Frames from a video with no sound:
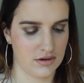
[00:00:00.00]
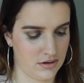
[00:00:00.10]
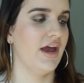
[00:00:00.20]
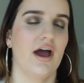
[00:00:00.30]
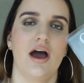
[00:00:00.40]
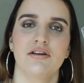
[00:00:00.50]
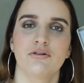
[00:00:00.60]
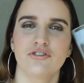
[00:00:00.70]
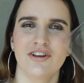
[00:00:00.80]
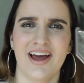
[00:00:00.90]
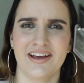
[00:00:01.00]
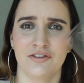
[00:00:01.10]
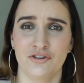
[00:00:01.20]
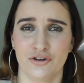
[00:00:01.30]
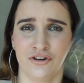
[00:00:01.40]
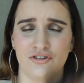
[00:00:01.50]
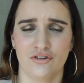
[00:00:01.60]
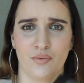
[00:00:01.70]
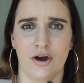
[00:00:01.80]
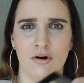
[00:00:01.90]
Yeah, I also like the nudes
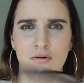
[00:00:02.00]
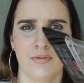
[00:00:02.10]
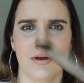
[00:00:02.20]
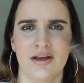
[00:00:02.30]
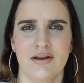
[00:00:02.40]
as well.